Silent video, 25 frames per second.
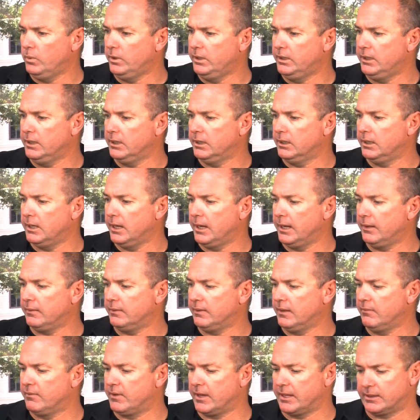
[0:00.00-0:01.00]

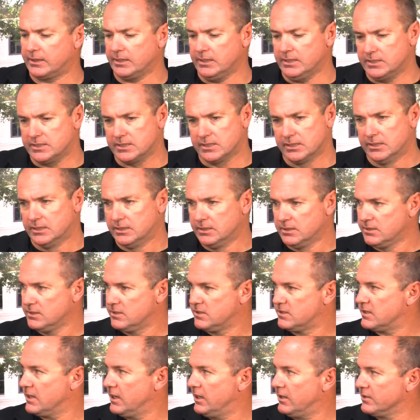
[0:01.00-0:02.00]
they've got these
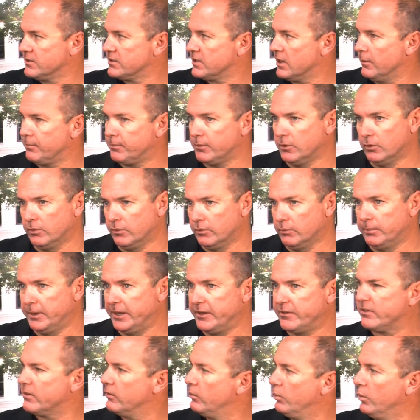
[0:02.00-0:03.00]
cells up there. They're
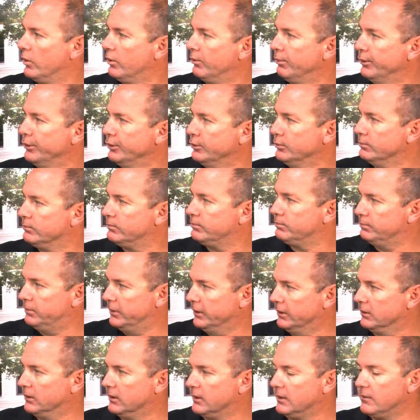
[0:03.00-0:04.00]
basically one room
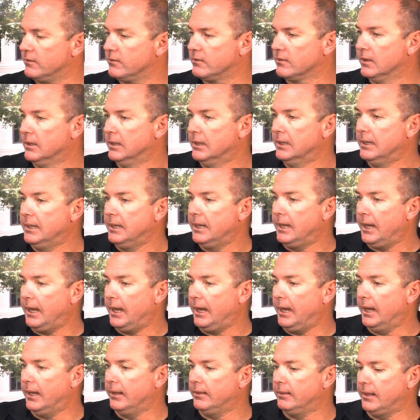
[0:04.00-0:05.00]
buildings.
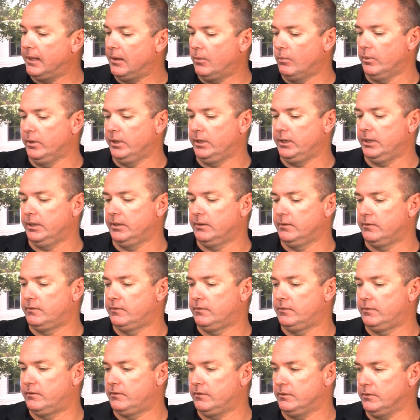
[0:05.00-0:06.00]
And they went in
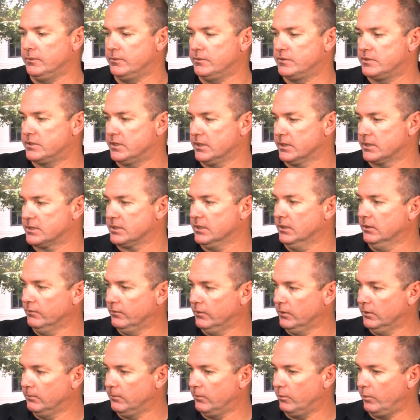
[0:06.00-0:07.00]
to six of
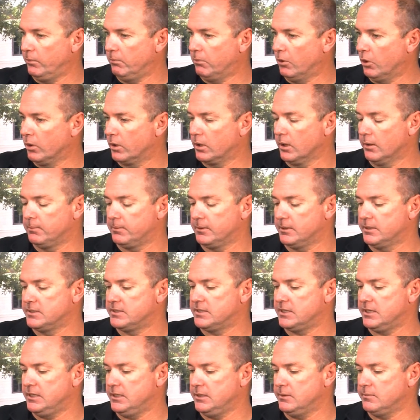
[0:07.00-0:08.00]
them and we broke up into
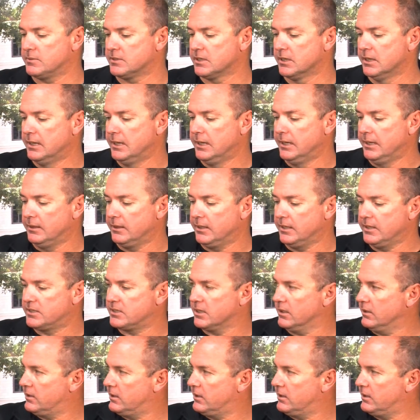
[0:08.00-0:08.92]
teams. They set